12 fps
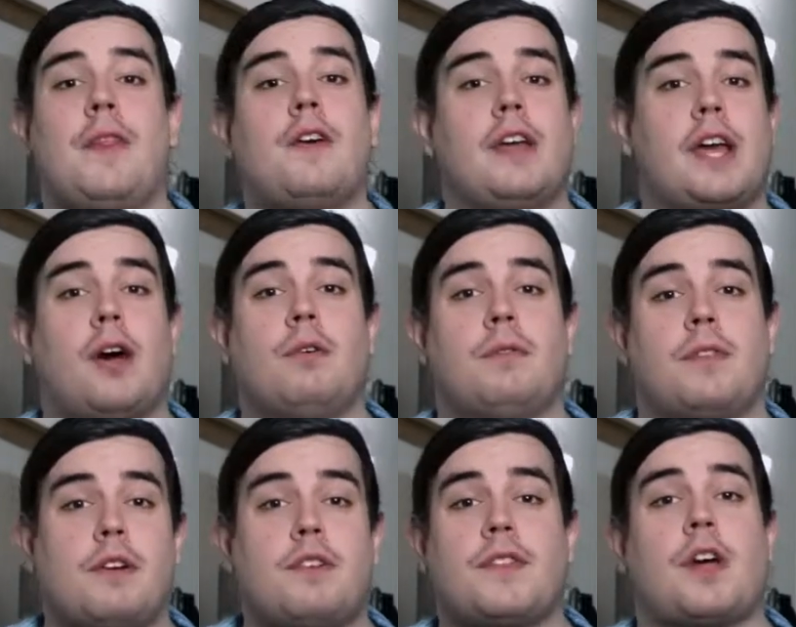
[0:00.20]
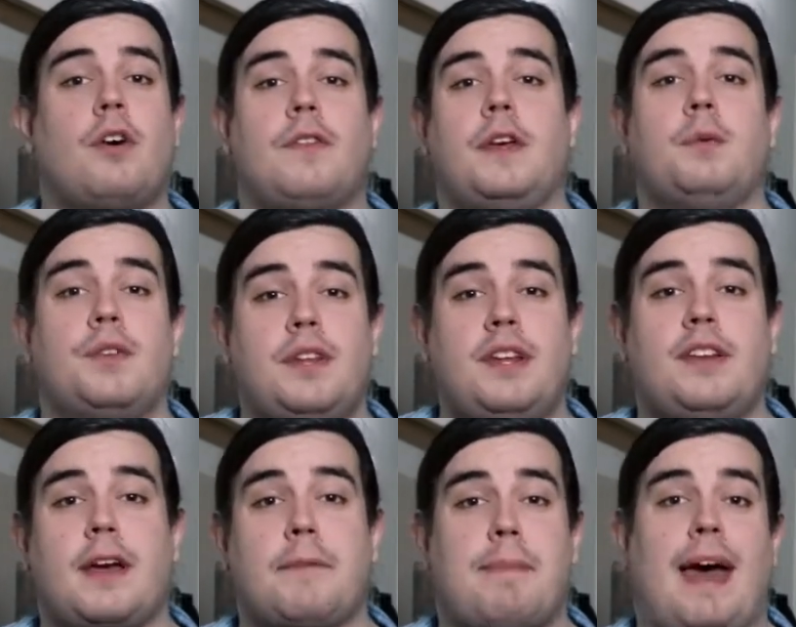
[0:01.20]
There you go. There is the code that you will need
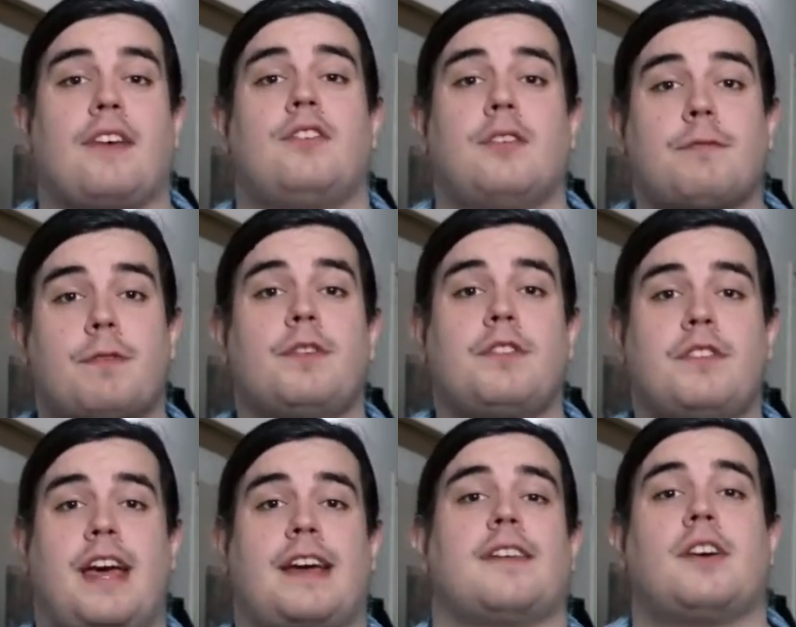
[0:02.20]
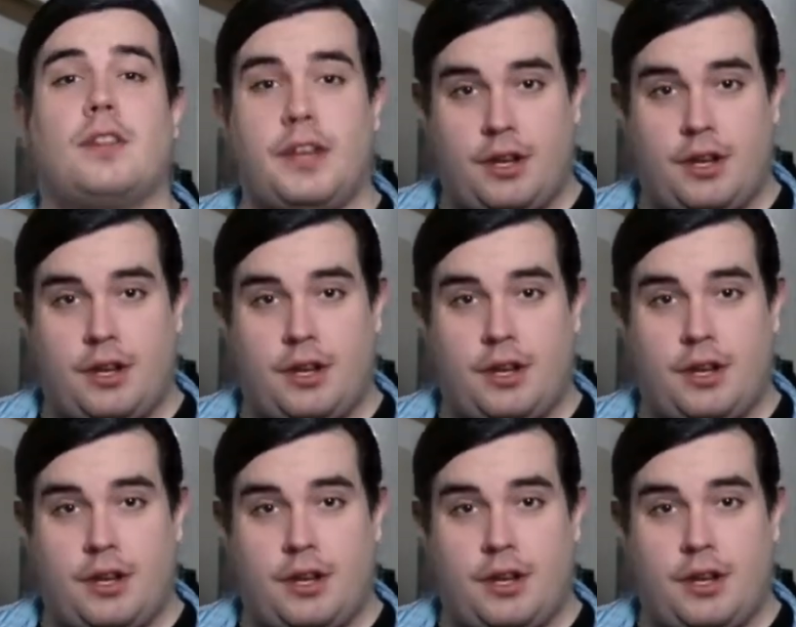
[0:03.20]
to get past your first technical